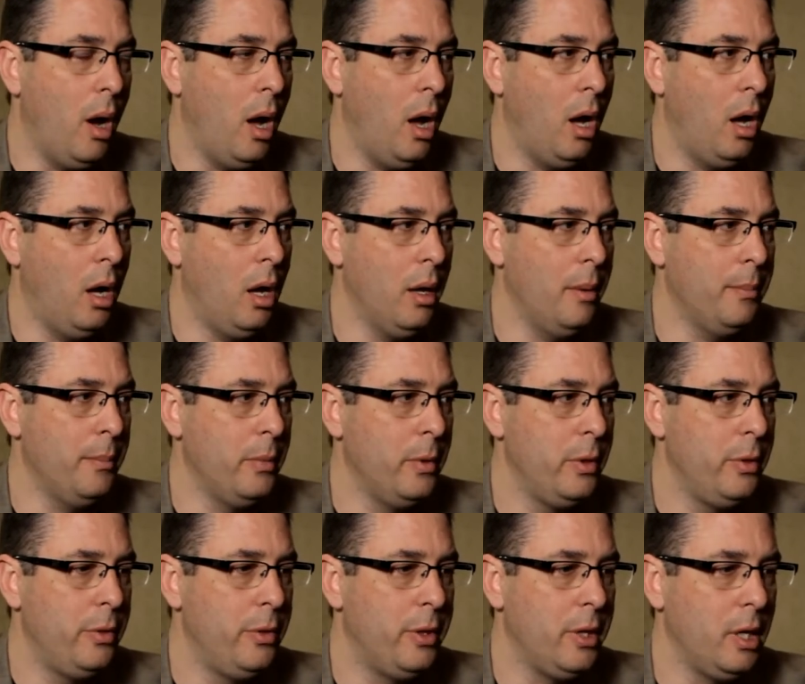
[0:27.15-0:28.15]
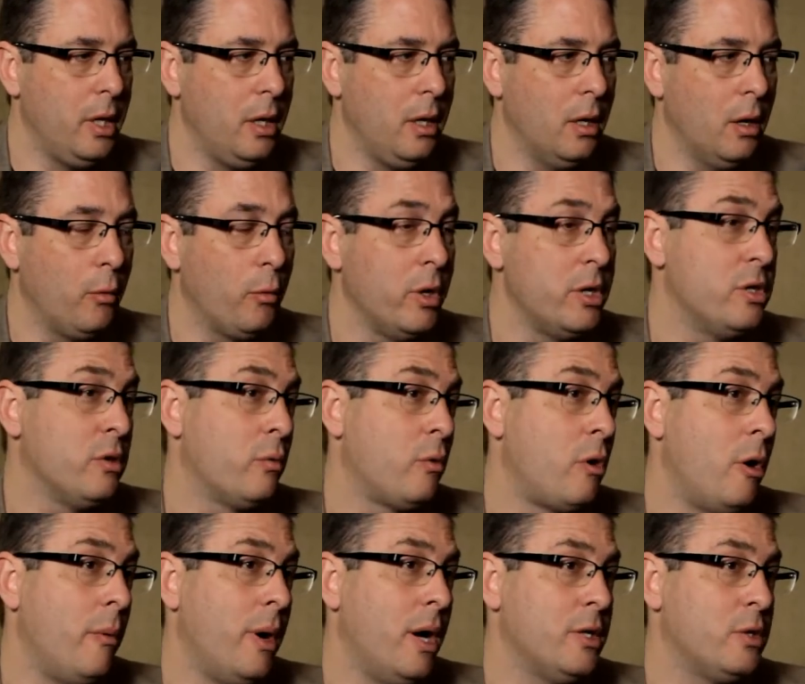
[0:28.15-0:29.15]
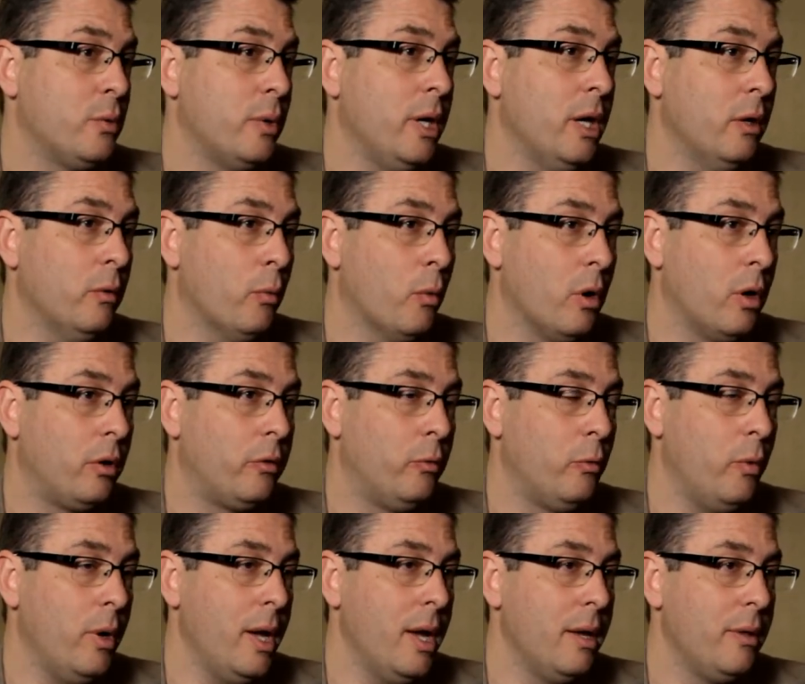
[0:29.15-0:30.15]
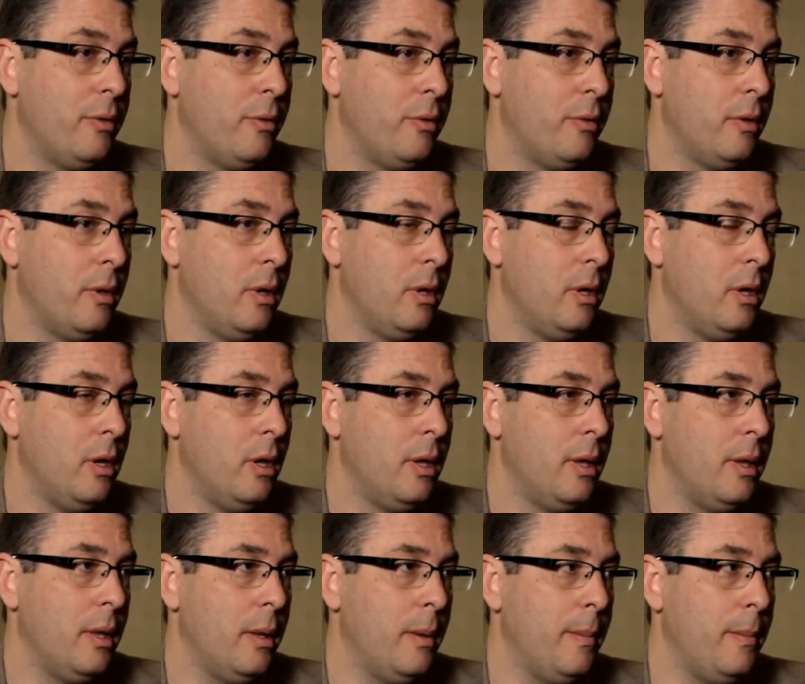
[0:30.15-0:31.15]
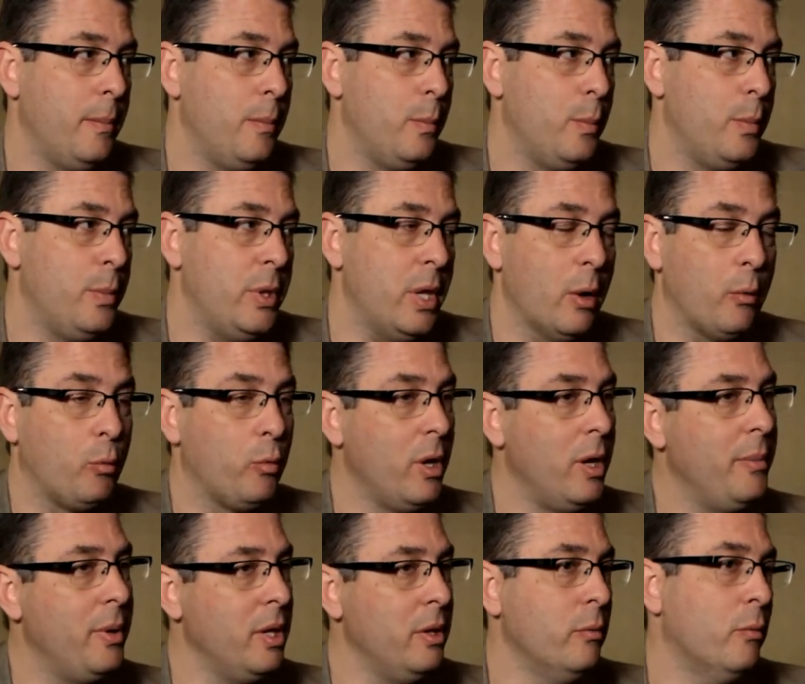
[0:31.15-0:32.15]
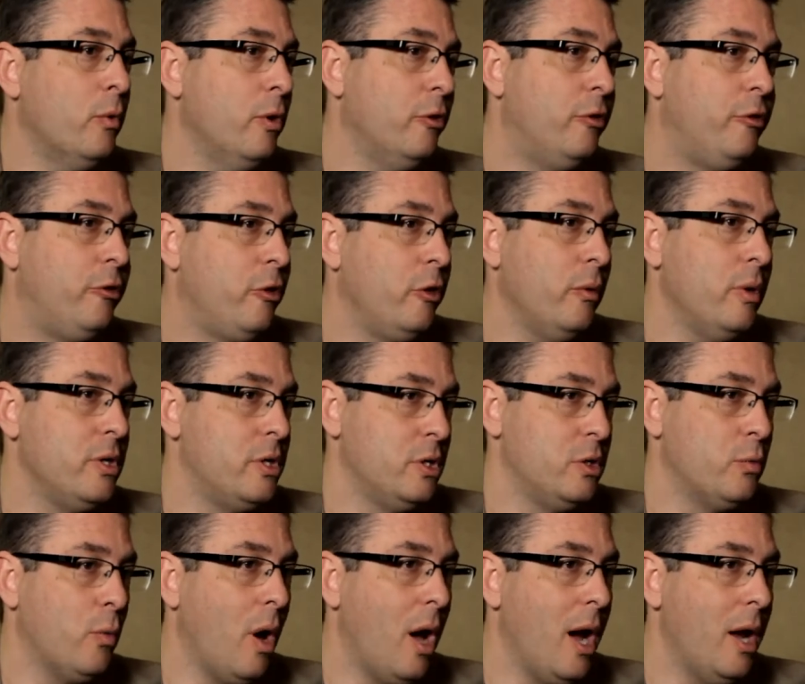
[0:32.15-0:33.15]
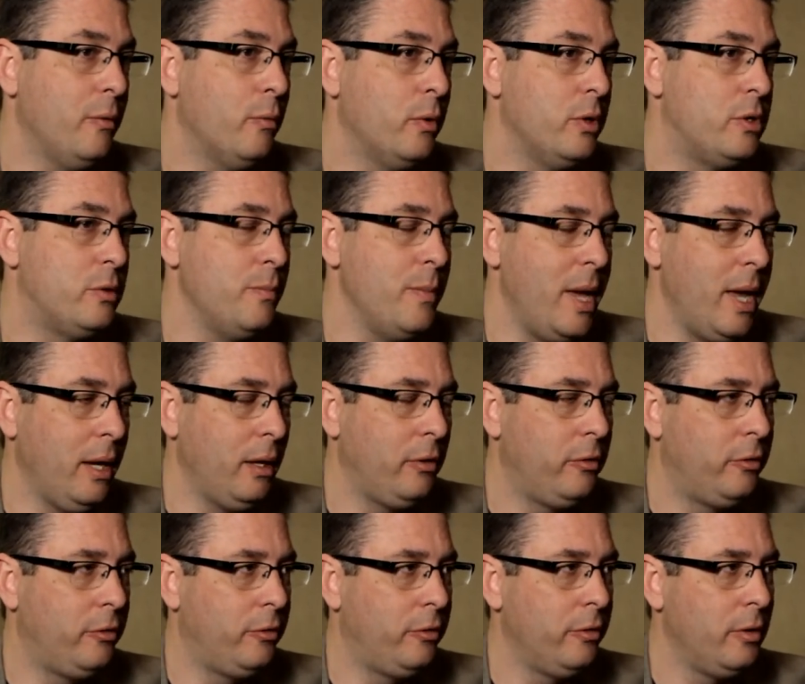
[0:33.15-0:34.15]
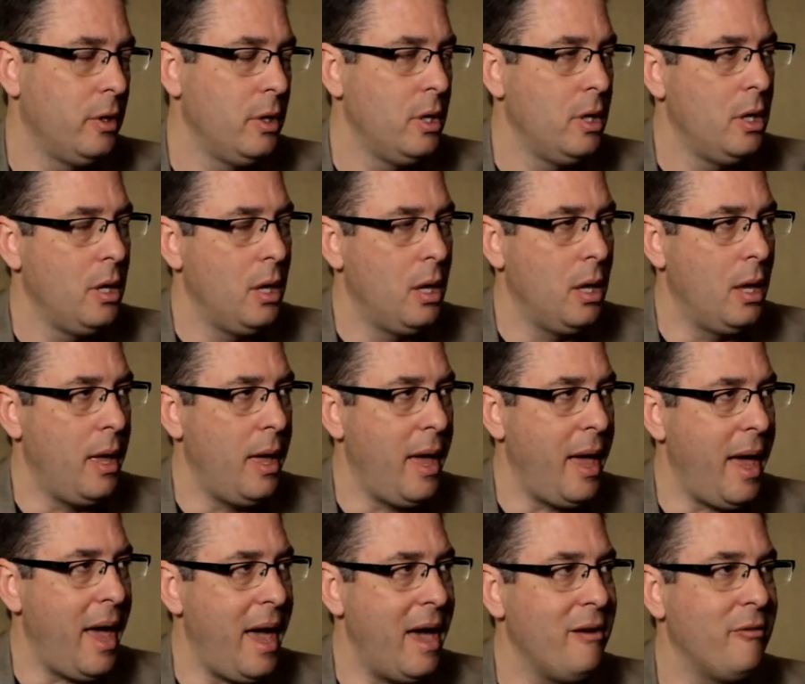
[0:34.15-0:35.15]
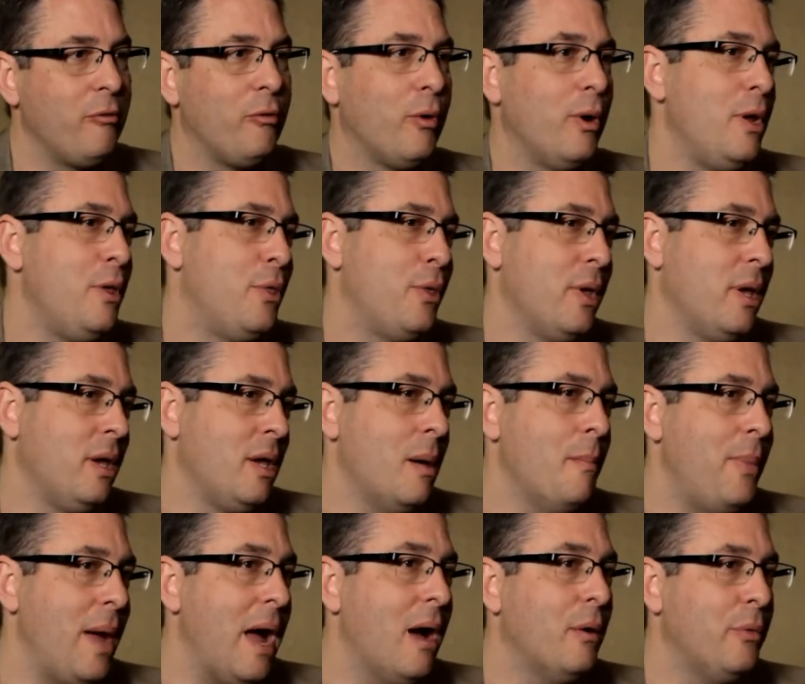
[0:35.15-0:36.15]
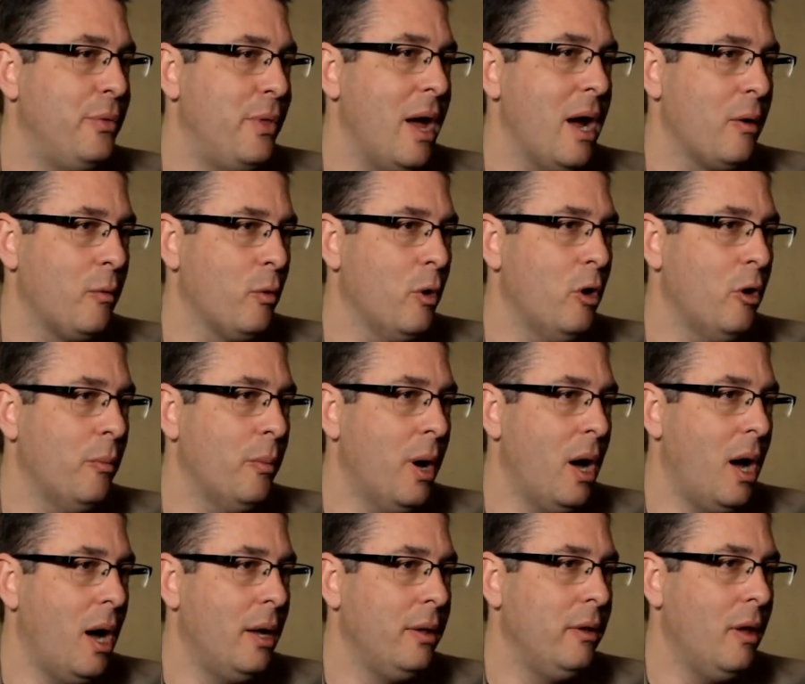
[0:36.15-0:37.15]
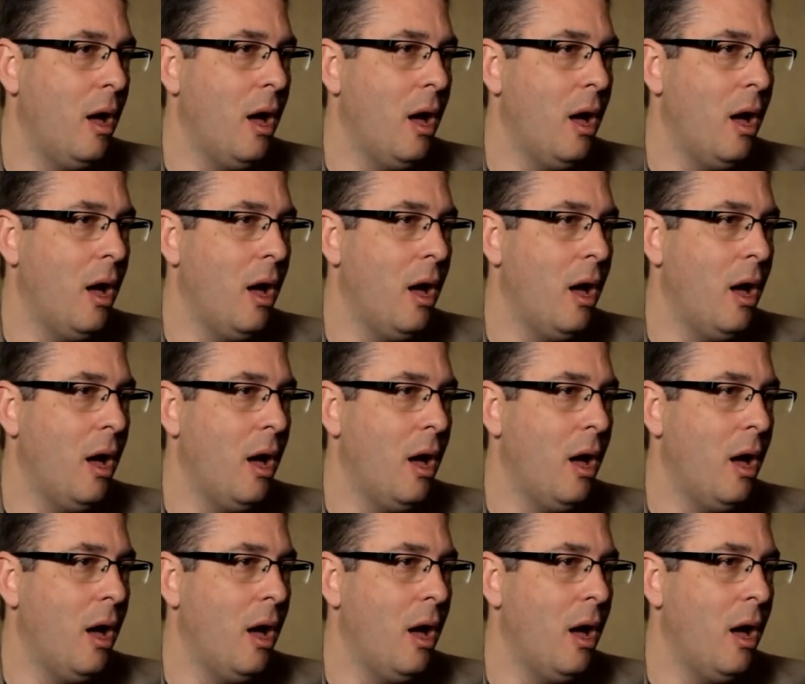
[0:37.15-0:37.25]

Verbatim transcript: Um, the original robots we had worked with, the ribbon was two inches wide, which makes everything about that robot